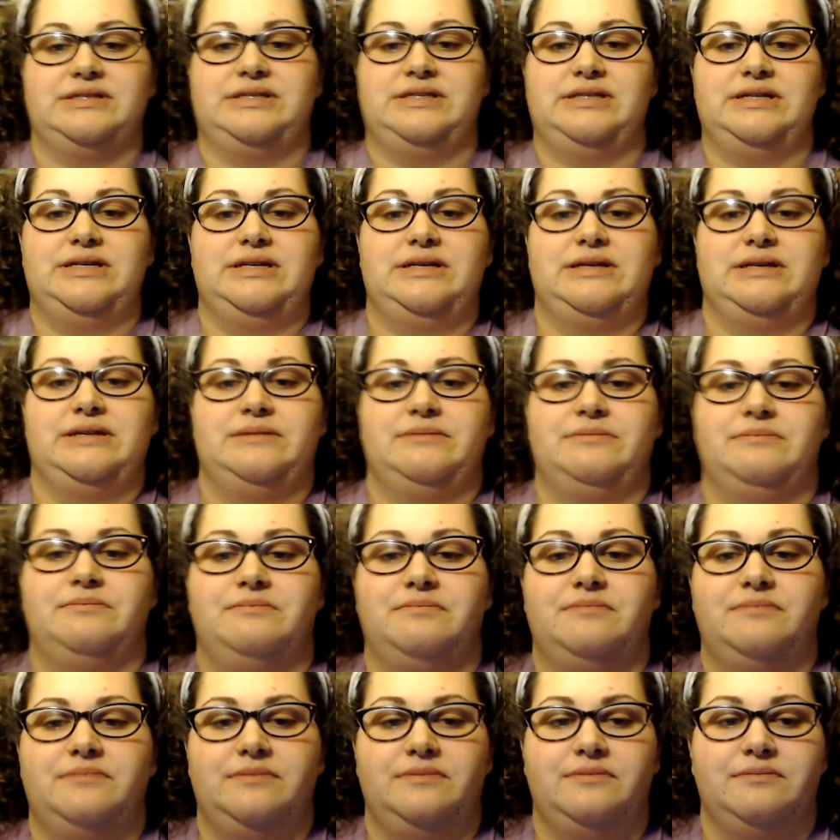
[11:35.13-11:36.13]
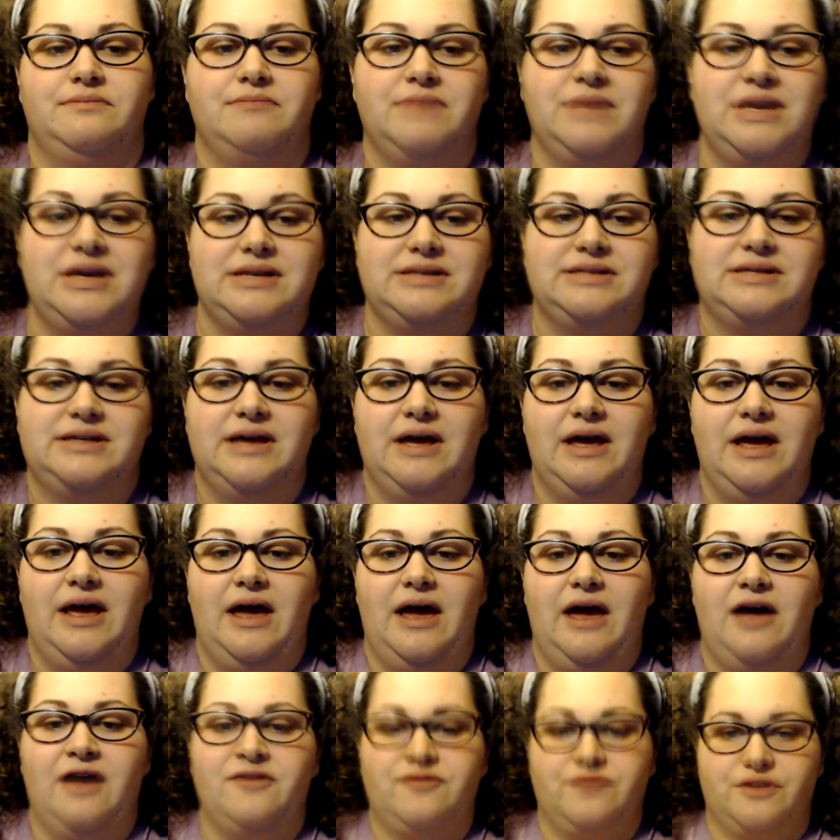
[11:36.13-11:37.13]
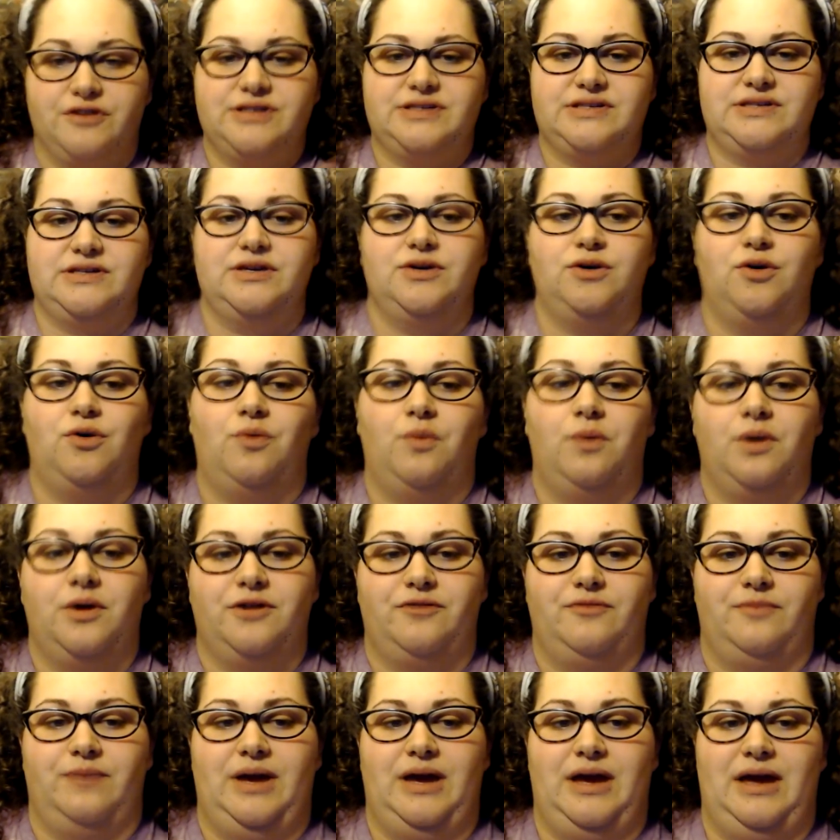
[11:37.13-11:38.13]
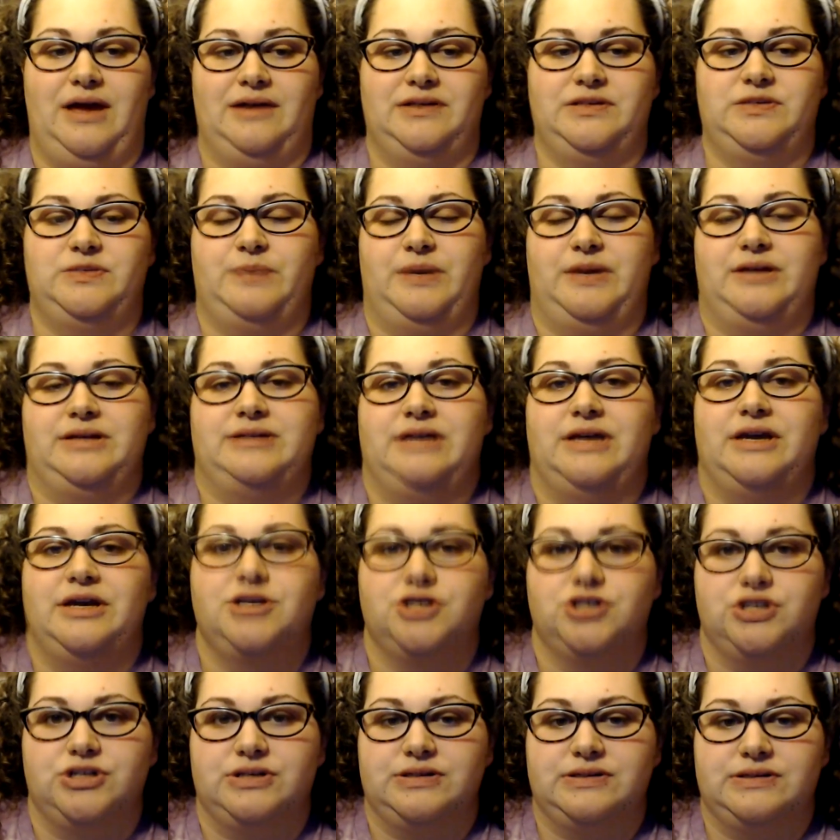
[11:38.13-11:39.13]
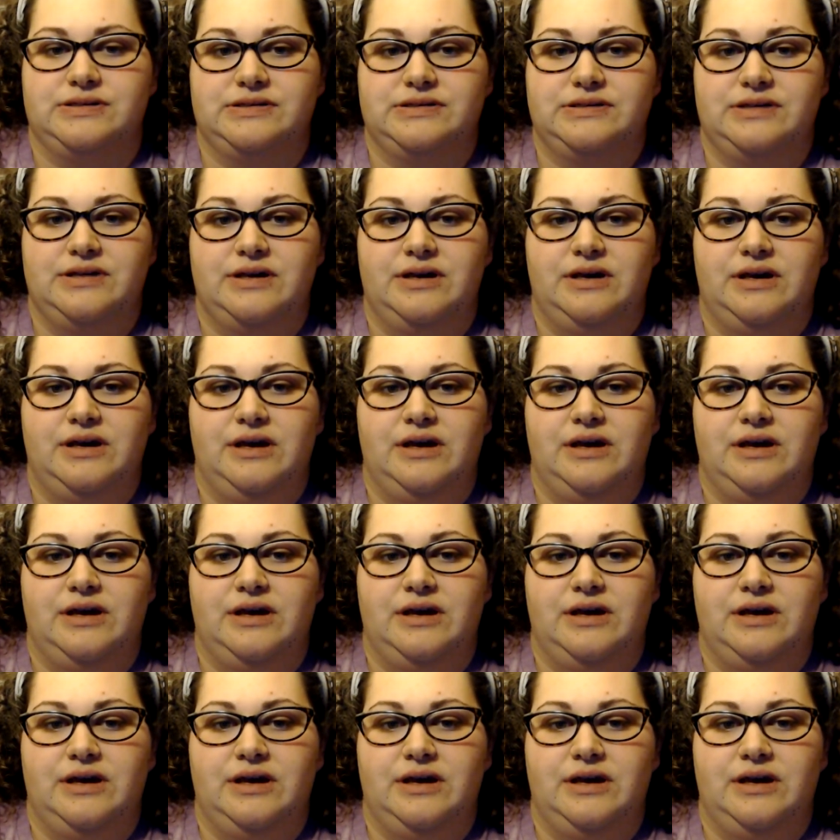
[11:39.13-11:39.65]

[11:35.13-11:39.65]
didn't meet every single one of my expectations.